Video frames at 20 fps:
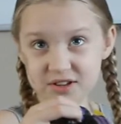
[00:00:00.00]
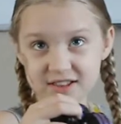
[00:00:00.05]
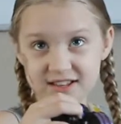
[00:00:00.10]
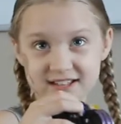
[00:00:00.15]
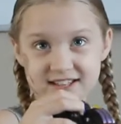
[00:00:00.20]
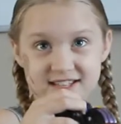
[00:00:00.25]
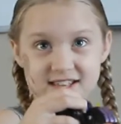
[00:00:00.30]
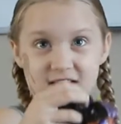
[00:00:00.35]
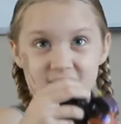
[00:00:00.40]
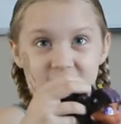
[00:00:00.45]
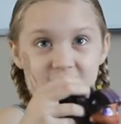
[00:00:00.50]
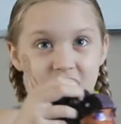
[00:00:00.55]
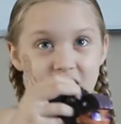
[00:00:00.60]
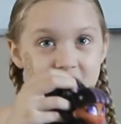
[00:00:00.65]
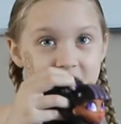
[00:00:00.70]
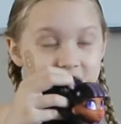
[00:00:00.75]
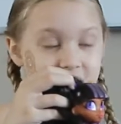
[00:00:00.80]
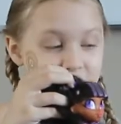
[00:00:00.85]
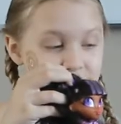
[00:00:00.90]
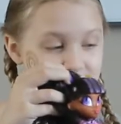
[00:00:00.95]
to the
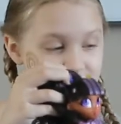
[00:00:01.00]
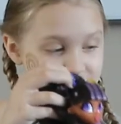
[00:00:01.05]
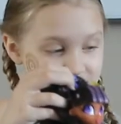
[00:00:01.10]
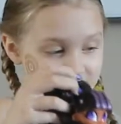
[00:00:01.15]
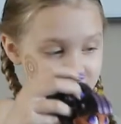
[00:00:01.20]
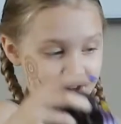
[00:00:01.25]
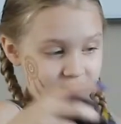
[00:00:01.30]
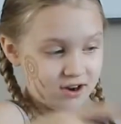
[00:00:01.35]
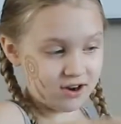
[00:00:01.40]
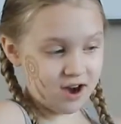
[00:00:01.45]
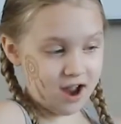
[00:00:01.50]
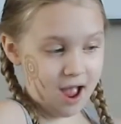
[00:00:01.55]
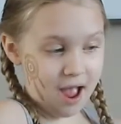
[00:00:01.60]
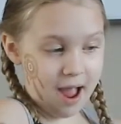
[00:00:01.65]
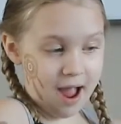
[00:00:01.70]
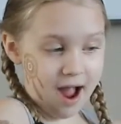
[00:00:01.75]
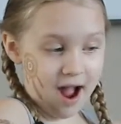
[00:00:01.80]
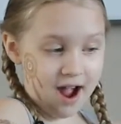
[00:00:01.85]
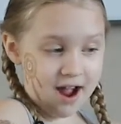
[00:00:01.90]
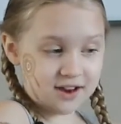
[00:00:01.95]
salon with her
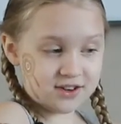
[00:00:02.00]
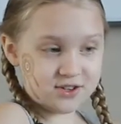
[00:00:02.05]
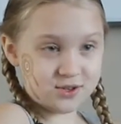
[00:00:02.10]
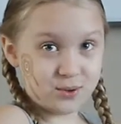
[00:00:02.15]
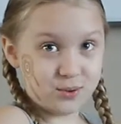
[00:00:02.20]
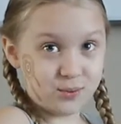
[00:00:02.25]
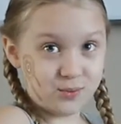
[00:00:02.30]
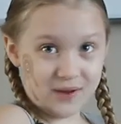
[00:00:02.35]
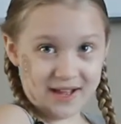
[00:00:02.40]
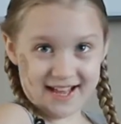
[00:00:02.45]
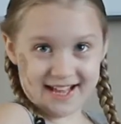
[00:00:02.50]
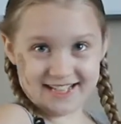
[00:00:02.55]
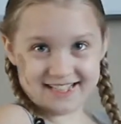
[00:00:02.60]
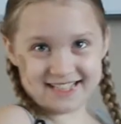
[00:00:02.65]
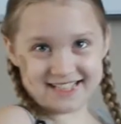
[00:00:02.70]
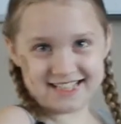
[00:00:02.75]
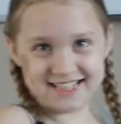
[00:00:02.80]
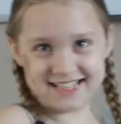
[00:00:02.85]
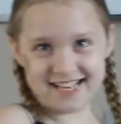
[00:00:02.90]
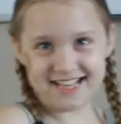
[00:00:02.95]
twin
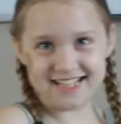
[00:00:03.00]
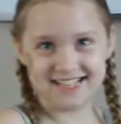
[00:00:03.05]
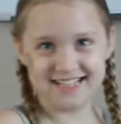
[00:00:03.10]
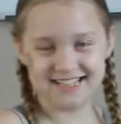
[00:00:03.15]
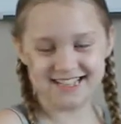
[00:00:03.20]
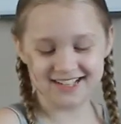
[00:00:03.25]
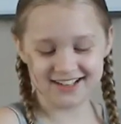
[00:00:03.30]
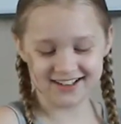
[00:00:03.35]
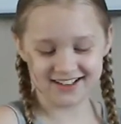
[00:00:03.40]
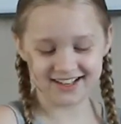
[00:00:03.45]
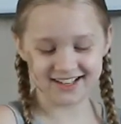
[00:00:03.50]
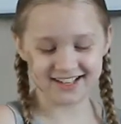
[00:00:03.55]
sister.